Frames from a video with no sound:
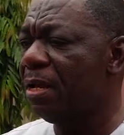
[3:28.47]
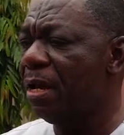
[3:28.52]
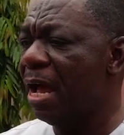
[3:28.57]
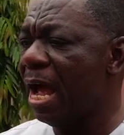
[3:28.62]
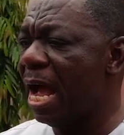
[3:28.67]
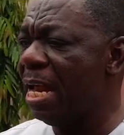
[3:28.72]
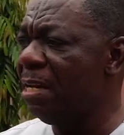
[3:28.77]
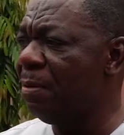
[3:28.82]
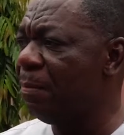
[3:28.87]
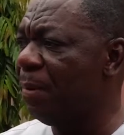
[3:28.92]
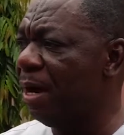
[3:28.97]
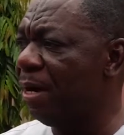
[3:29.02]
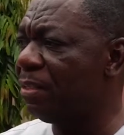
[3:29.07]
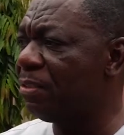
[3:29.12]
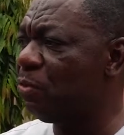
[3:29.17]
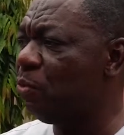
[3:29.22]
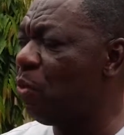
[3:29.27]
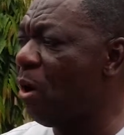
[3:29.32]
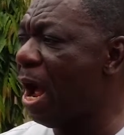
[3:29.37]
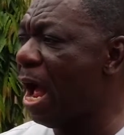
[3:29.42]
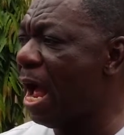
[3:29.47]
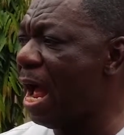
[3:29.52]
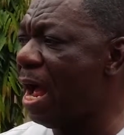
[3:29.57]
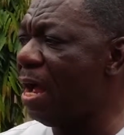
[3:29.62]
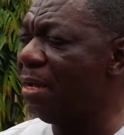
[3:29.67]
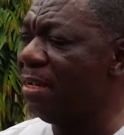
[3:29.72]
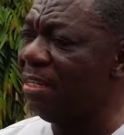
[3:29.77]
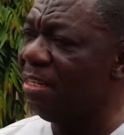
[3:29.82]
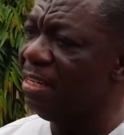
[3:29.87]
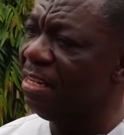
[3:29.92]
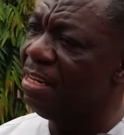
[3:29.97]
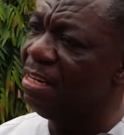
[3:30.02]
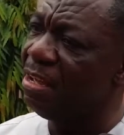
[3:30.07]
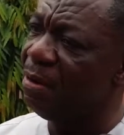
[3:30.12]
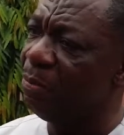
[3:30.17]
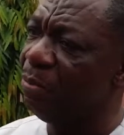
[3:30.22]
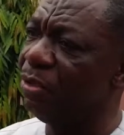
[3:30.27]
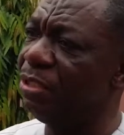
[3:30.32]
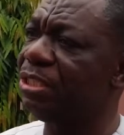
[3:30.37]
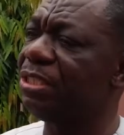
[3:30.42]
animals who are in the
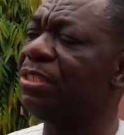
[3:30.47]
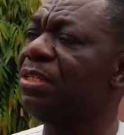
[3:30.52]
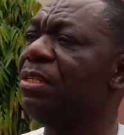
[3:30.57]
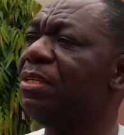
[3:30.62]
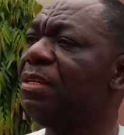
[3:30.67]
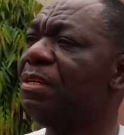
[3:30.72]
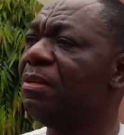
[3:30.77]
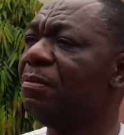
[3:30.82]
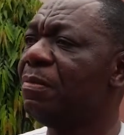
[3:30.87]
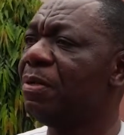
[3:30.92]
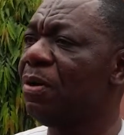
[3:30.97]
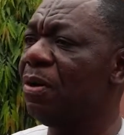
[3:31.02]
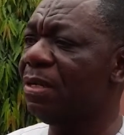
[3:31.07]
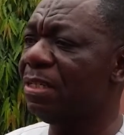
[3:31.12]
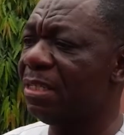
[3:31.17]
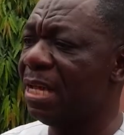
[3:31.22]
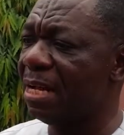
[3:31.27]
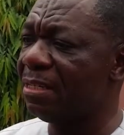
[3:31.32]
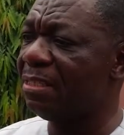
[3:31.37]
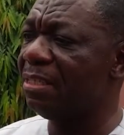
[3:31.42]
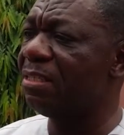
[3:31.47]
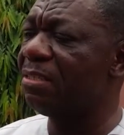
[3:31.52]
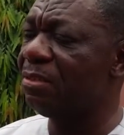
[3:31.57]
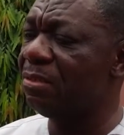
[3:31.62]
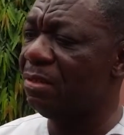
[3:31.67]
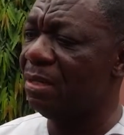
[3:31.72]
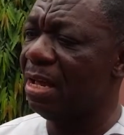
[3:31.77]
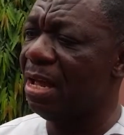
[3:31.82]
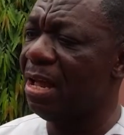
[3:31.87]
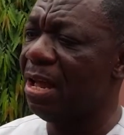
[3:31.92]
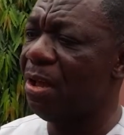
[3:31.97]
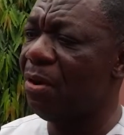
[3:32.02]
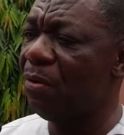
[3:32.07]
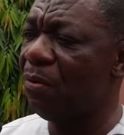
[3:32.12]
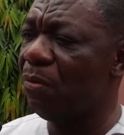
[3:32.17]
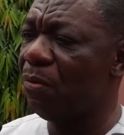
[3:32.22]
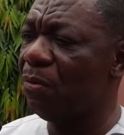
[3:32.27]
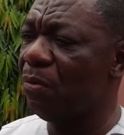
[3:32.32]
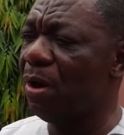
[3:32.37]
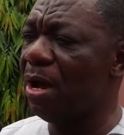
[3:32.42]
bush, because that is
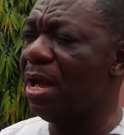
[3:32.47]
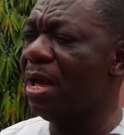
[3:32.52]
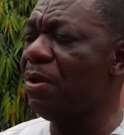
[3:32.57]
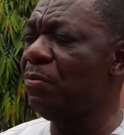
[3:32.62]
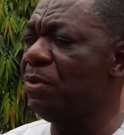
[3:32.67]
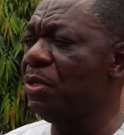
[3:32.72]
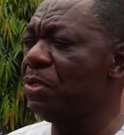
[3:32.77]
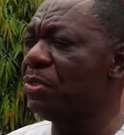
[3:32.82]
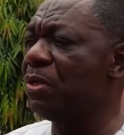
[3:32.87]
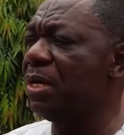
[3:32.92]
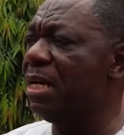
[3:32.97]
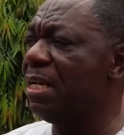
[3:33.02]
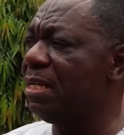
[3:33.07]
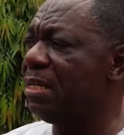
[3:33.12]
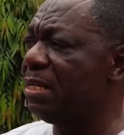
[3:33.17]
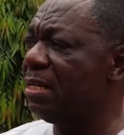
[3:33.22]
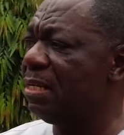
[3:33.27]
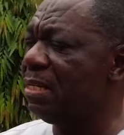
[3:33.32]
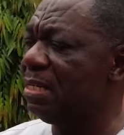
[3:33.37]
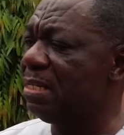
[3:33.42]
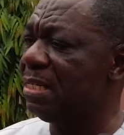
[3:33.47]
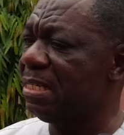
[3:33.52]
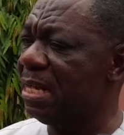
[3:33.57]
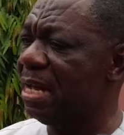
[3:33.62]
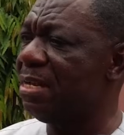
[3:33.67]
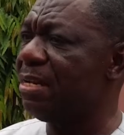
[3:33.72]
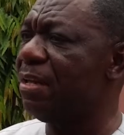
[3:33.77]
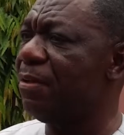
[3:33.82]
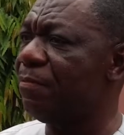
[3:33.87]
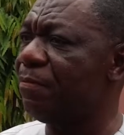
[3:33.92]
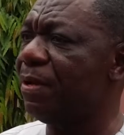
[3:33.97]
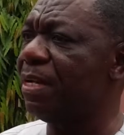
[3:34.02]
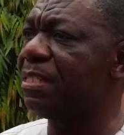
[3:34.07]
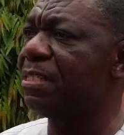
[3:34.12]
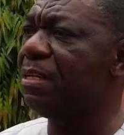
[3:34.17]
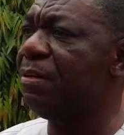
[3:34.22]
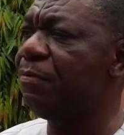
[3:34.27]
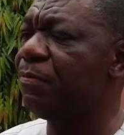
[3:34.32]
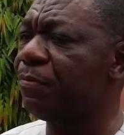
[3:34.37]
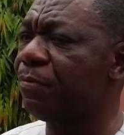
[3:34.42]
where we usually get the
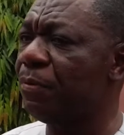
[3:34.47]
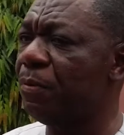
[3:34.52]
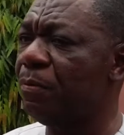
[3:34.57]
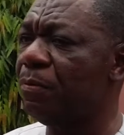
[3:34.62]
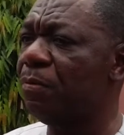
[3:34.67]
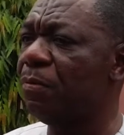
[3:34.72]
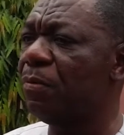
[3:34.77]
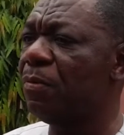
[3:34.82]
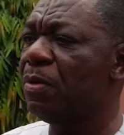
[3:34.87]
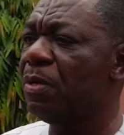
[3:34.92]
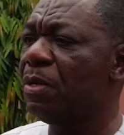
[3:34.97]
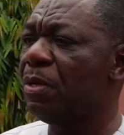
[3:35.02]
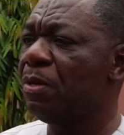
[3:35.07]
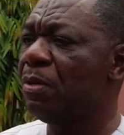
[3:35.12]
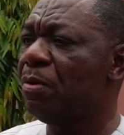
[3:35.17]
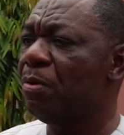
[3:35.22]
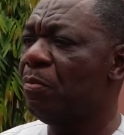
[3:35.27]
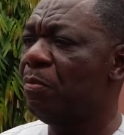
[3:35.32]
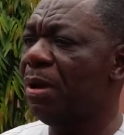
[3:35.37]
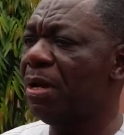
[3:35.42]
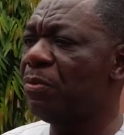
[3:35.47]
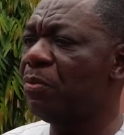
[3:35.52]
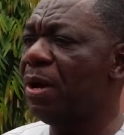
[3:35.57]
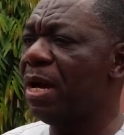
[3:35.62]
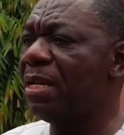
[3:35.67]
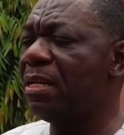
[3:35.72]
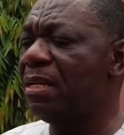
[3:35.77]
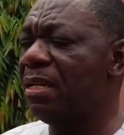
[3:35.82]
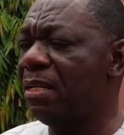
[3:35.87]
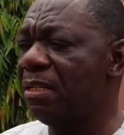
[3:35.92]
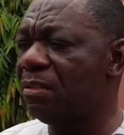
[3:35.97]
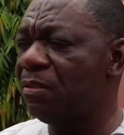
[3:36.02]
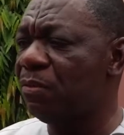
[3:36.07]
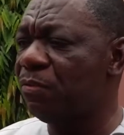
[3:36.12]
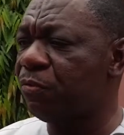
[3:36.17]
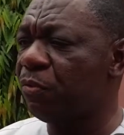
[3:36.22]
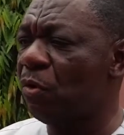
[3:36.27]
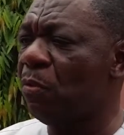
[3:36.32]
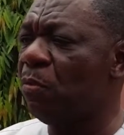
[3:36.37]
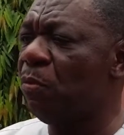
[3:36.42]
infection from. But when it's
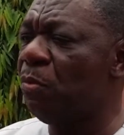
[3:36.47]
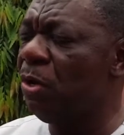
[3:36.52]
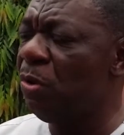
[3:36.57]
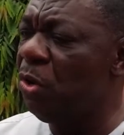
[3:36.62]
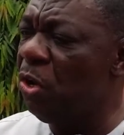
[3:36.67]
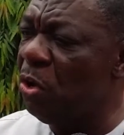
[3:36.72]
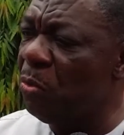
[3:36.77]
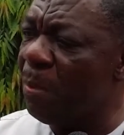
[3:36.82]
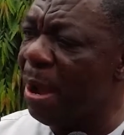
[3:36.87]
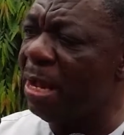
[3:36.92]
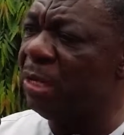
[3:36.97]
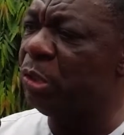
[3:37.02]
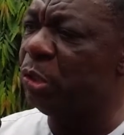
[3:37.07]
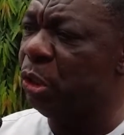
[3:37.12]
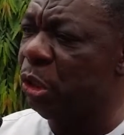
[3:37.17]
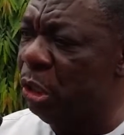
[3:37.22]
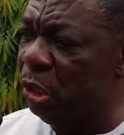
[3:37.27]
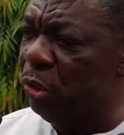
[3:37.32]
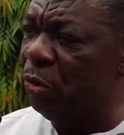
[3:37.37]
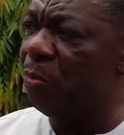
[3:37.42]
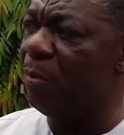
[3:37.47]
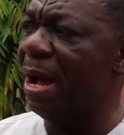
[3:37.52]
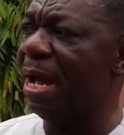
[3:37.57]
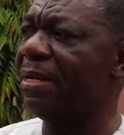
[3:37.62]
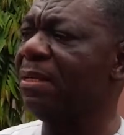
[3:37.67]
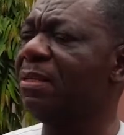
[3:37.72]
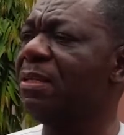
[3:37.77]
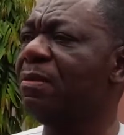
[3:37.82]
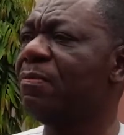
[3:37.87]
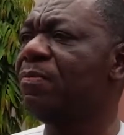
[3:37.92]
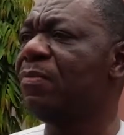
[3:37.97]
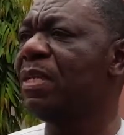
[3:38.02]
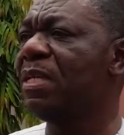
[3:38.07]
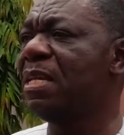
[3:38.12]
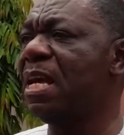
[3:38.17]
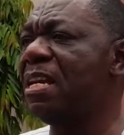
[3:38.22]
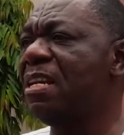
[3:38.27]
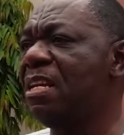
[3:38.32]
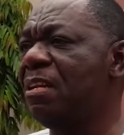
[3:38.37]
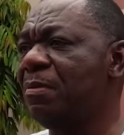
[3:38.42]
from human to human,
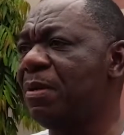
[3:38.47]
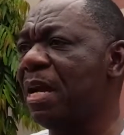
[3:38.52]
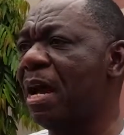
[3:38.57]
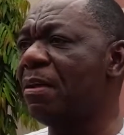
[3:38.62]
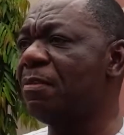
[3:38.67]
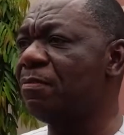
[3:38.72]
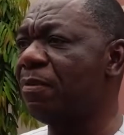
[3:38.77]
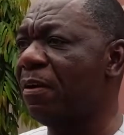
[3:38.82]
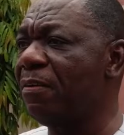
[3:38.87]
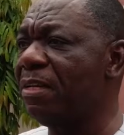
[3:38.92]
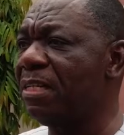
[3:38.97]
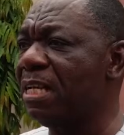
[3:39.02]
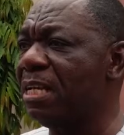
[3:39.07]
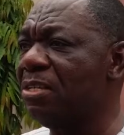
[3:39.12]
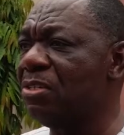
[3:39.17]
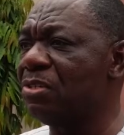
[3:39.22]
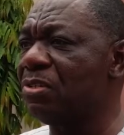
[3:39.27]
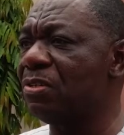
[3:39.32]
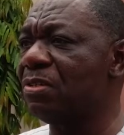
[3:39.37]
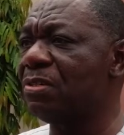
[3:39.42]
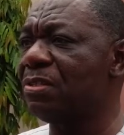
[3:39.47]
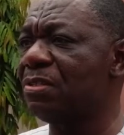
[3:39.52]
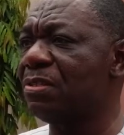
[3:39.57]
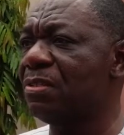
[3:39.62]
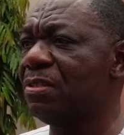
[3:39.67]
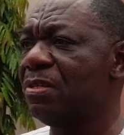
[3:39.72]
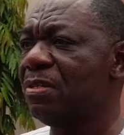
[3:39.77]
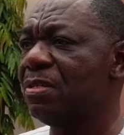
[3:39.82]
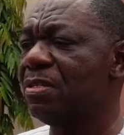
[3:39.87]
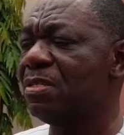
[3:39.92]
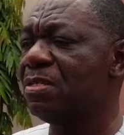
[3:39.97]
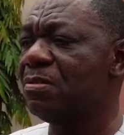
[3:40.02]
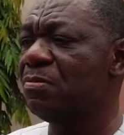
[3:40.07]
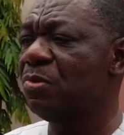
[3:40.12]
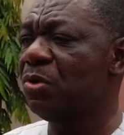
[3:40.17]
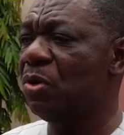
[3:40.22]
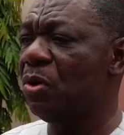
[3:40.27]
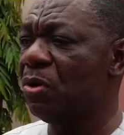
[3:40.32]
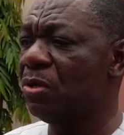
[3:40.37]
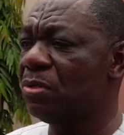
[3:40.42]
then it becomes very dangerous,
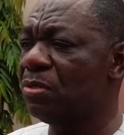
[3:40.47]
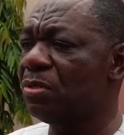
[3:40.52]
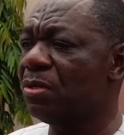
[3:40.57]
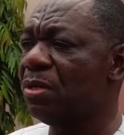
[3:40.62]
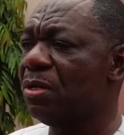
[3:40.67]
because